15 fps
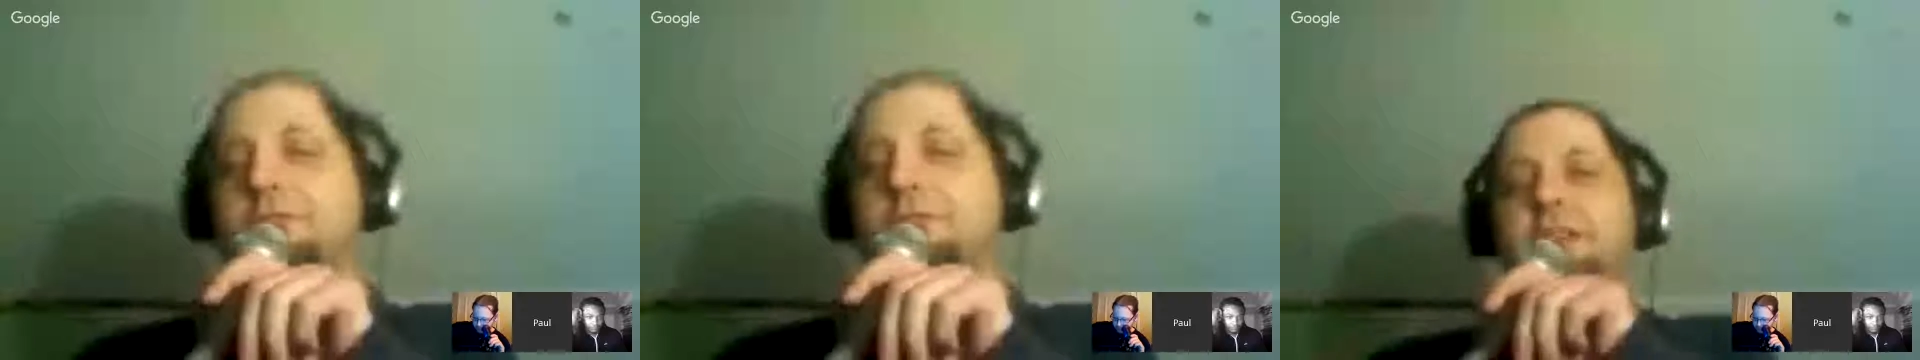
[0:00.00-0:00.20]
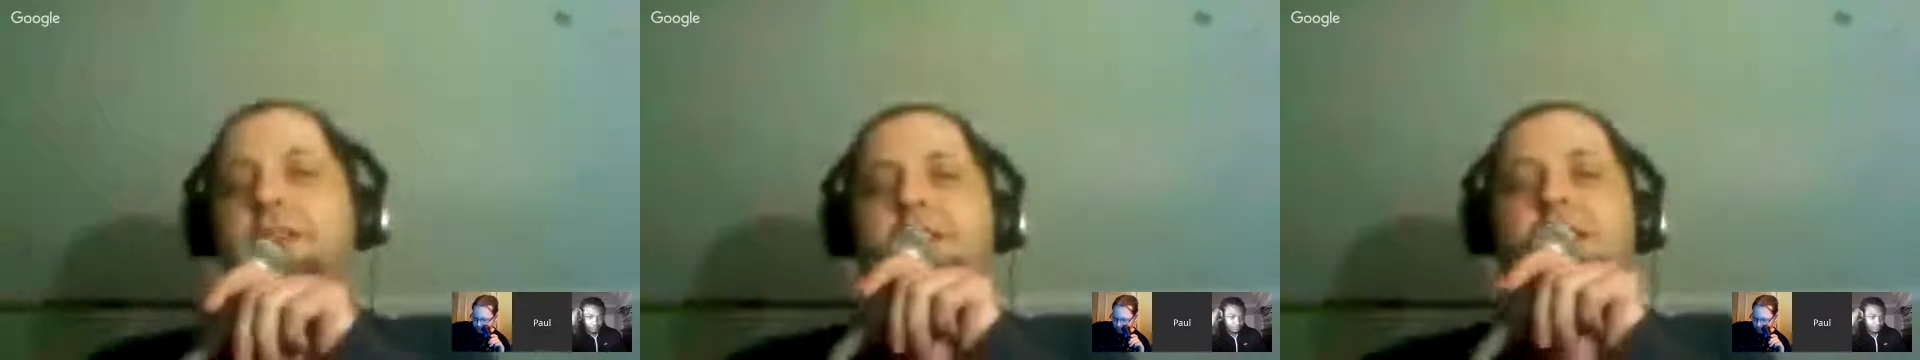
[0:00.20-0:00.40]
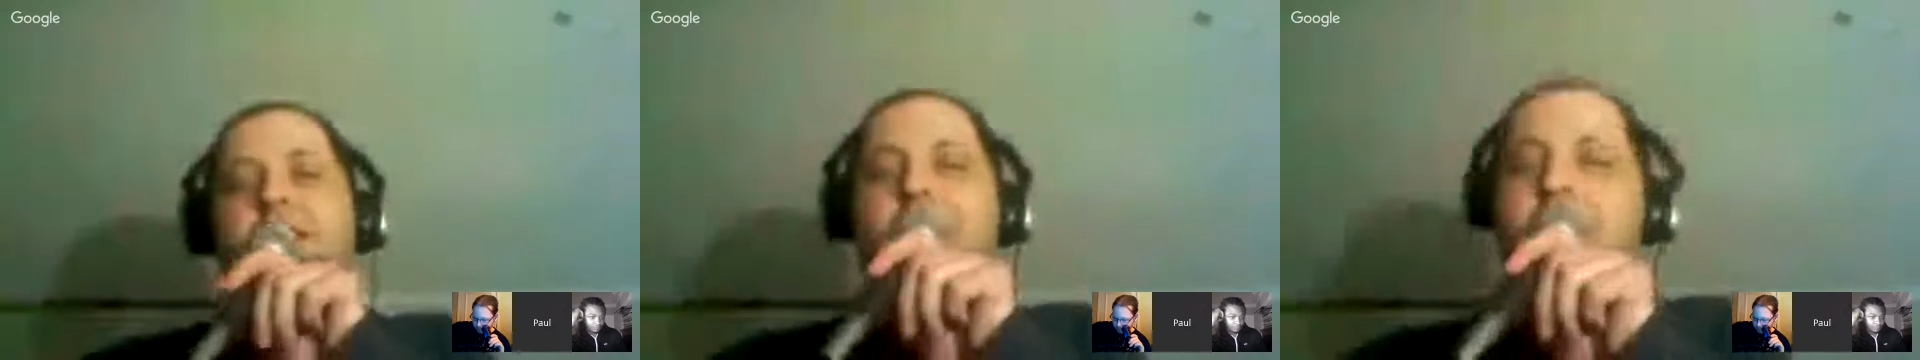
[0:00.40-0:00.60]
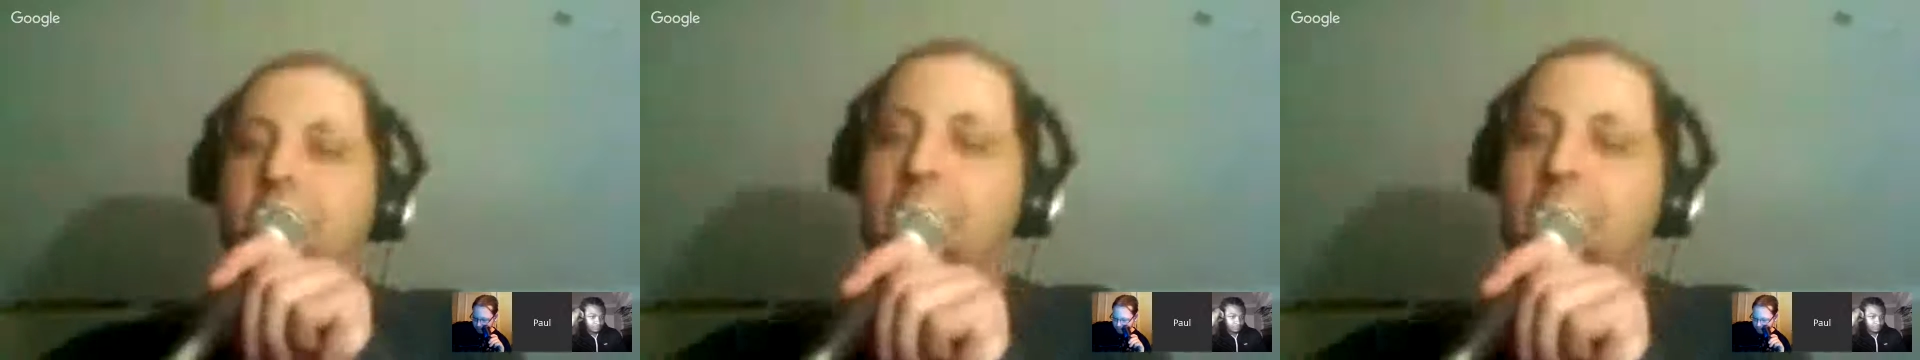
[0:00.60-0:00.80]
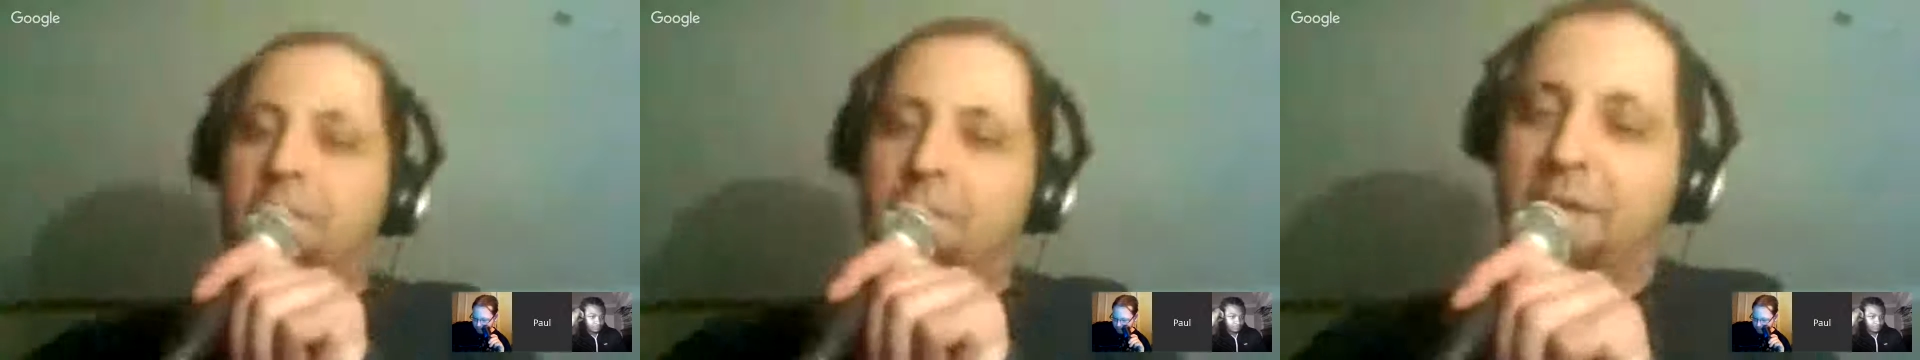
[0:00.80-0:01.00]
school,
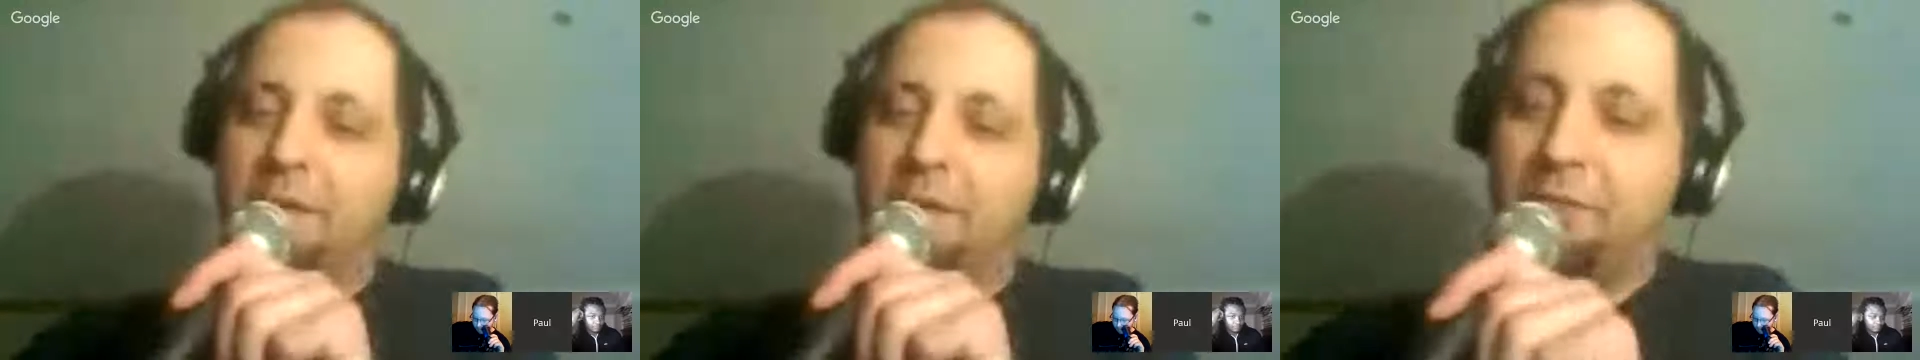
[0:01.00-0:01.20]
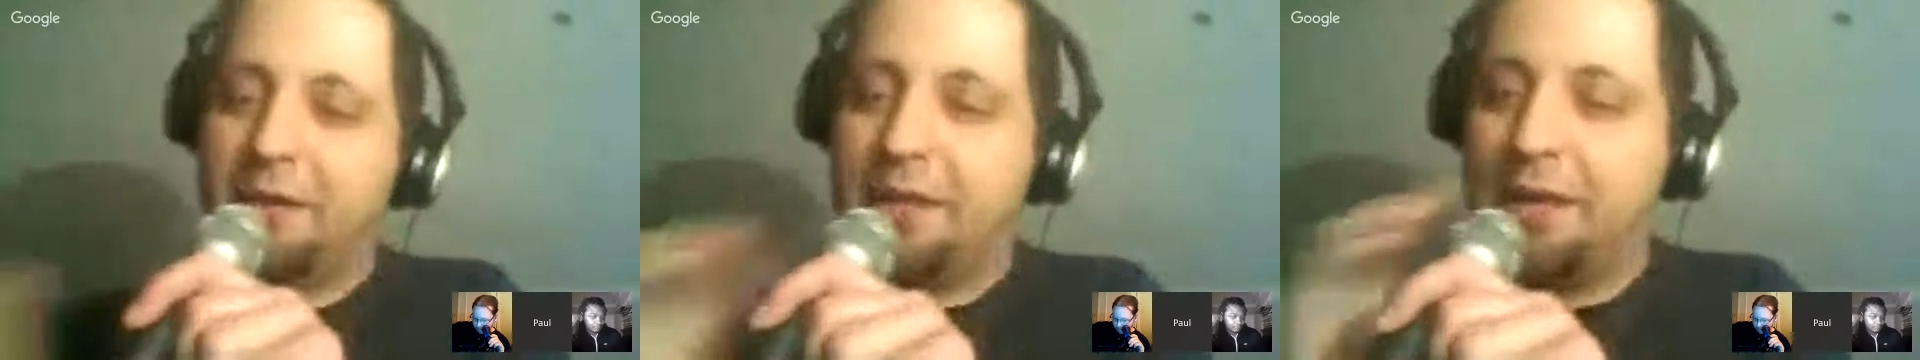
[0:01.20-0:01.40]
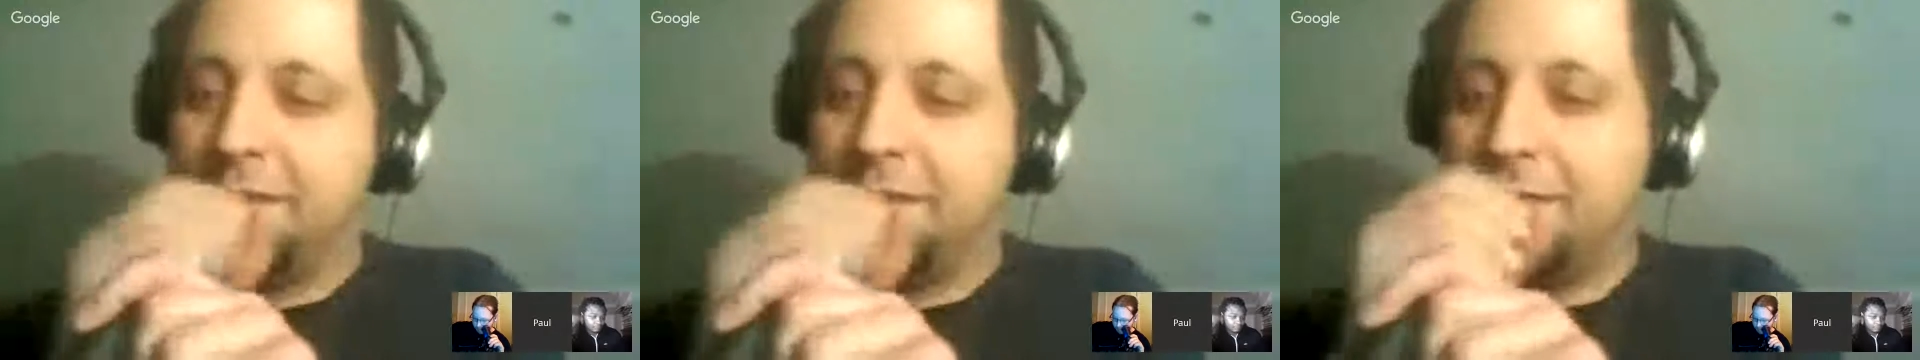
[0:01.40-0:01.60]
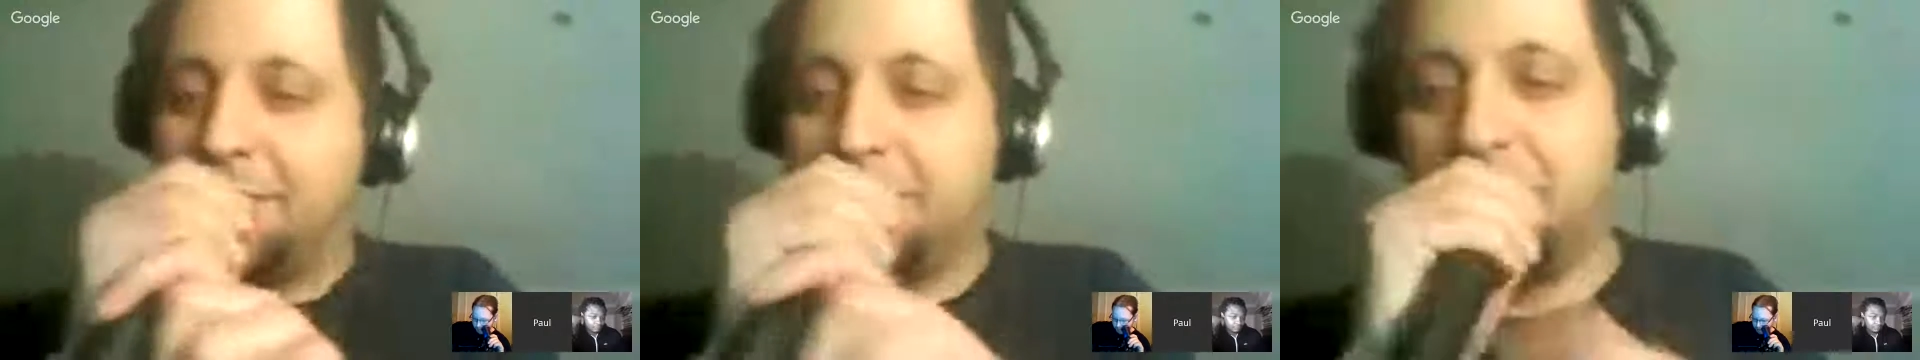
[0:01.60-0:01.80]
my friend that